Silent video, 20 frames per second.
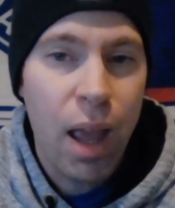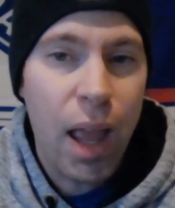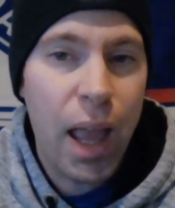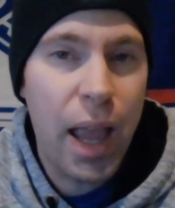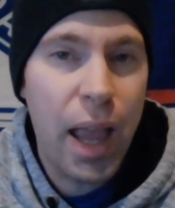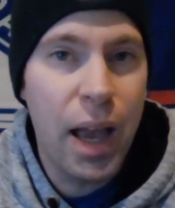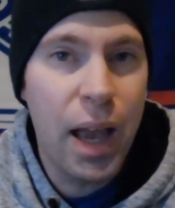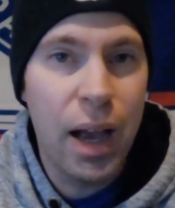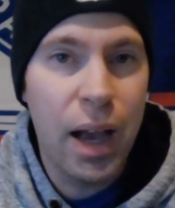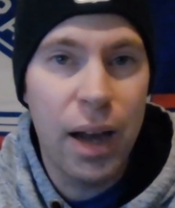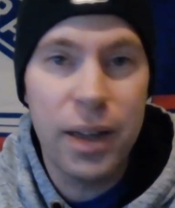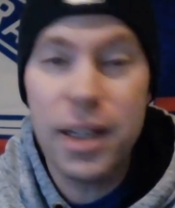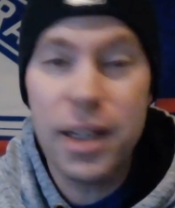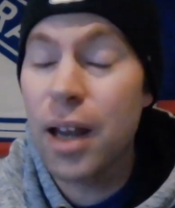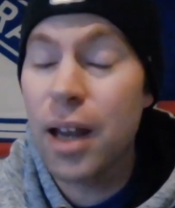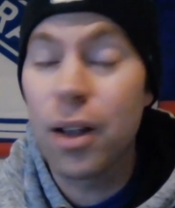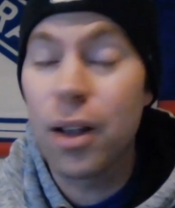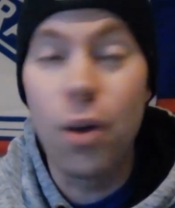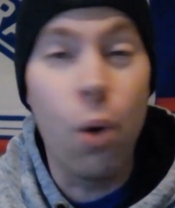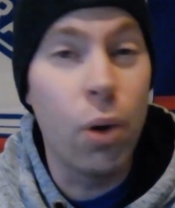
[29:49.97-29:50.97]
and he
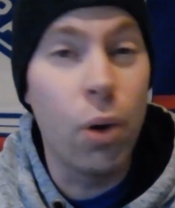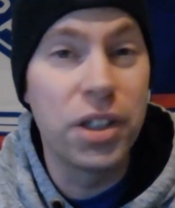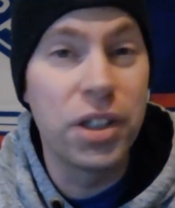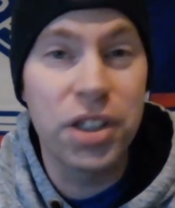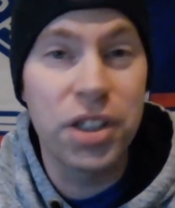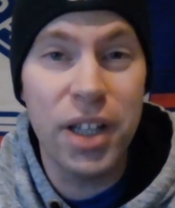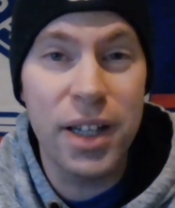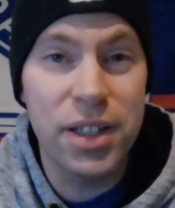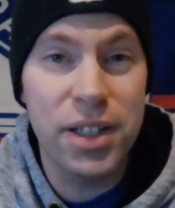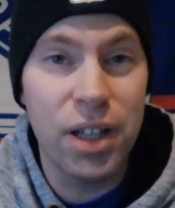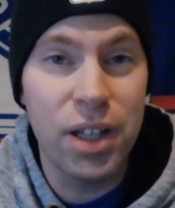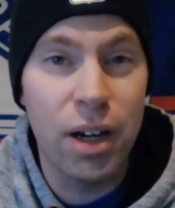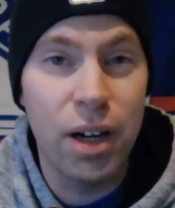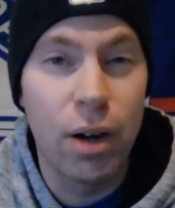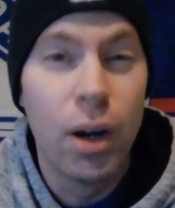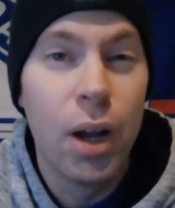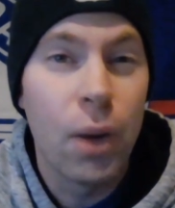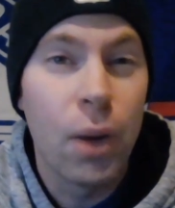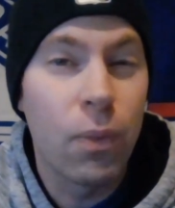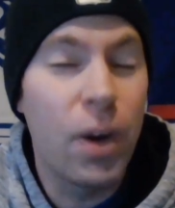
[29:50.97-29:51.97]
had a golden chance there
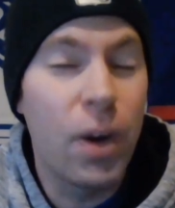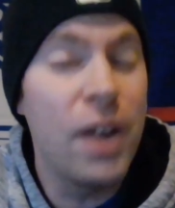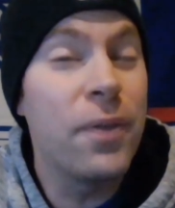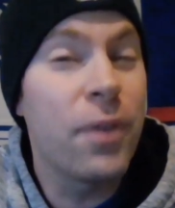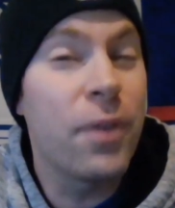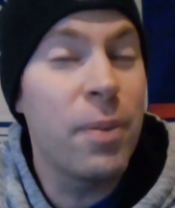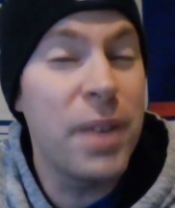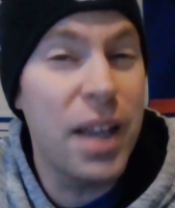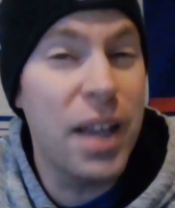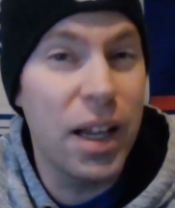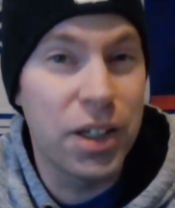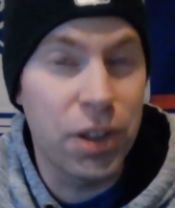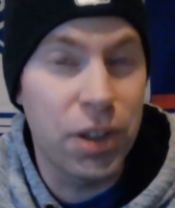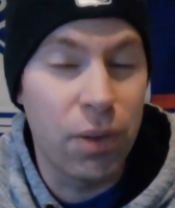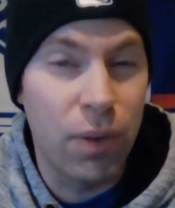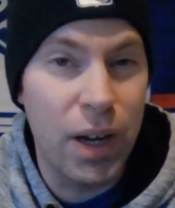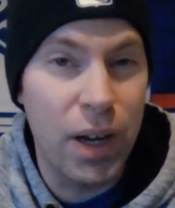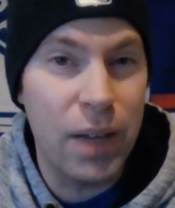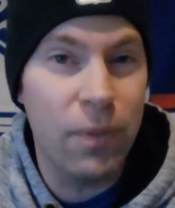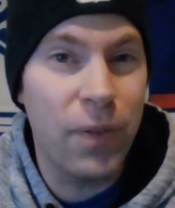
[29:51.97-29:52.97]
right from the edge of the
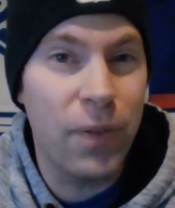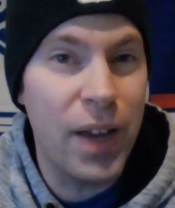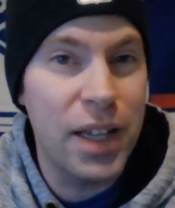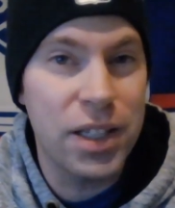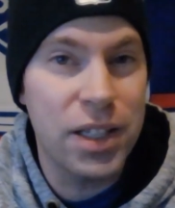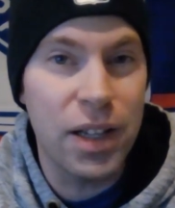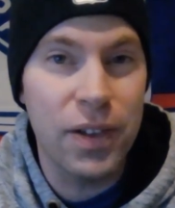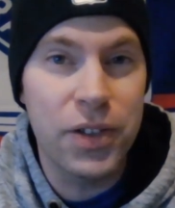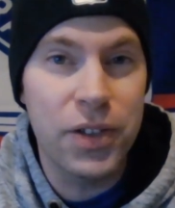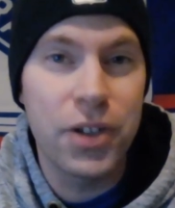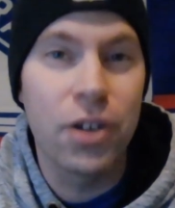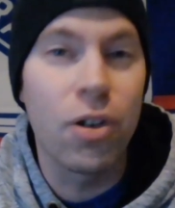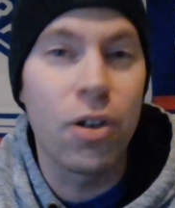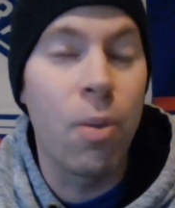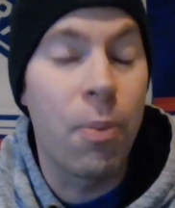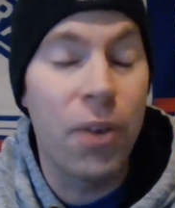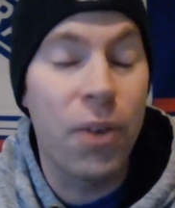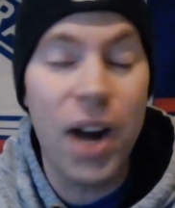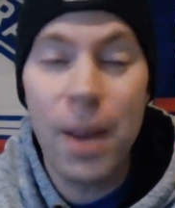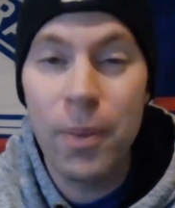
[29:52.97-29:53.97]
right faceoff circle,
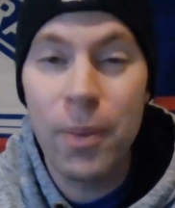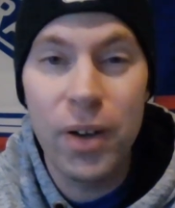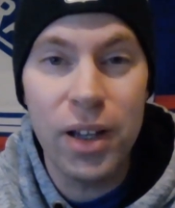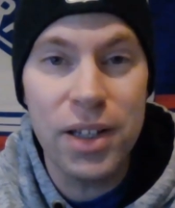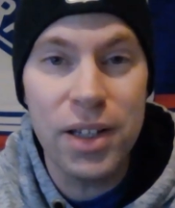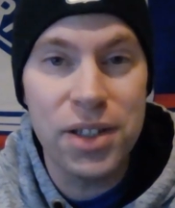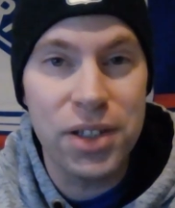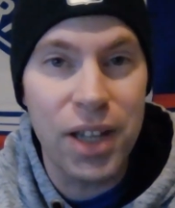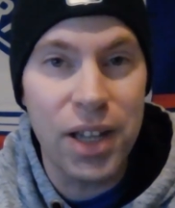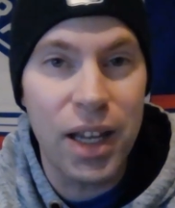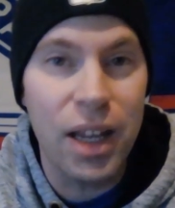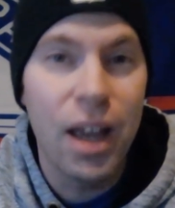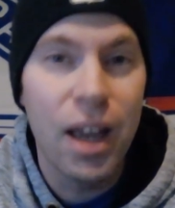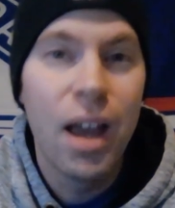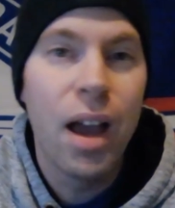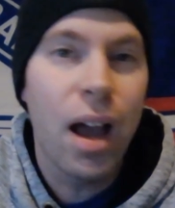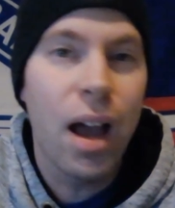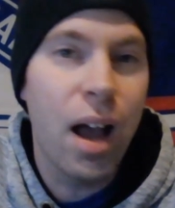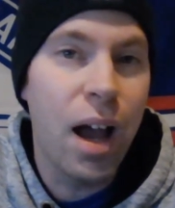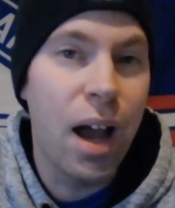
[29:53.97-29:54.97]
prime real estate.
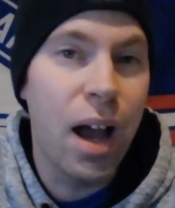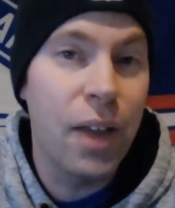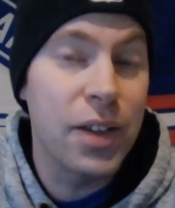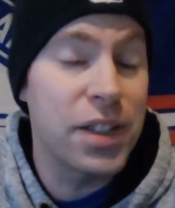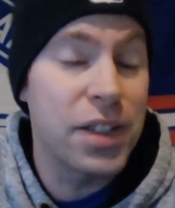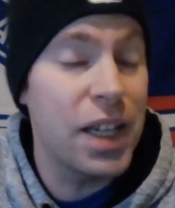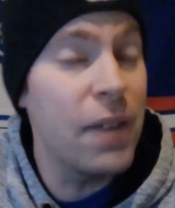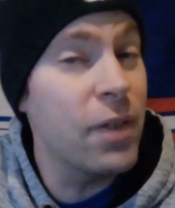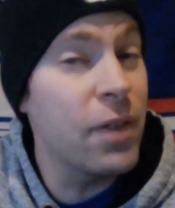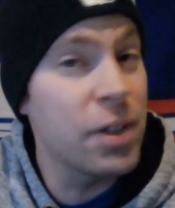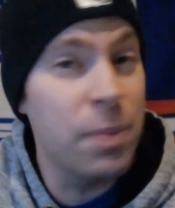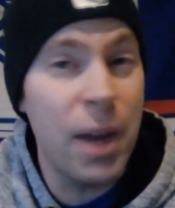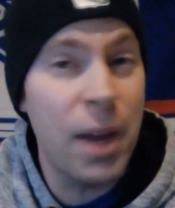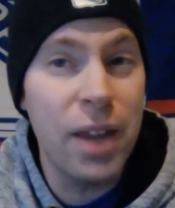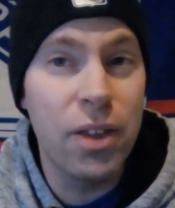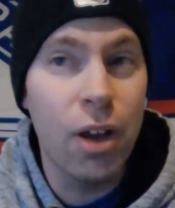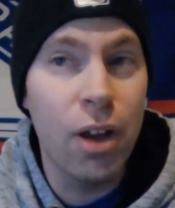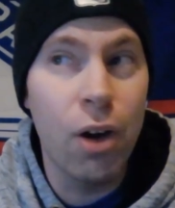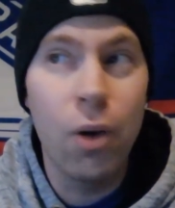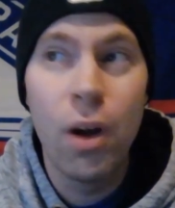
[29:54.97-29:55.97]
The save was made,
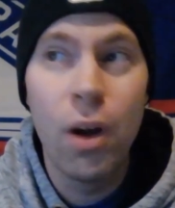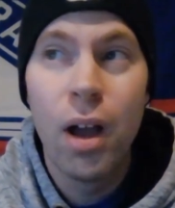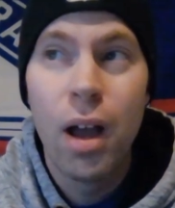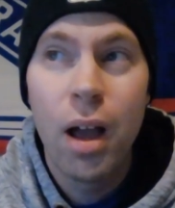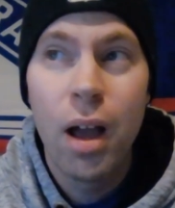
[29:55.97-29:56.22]
though.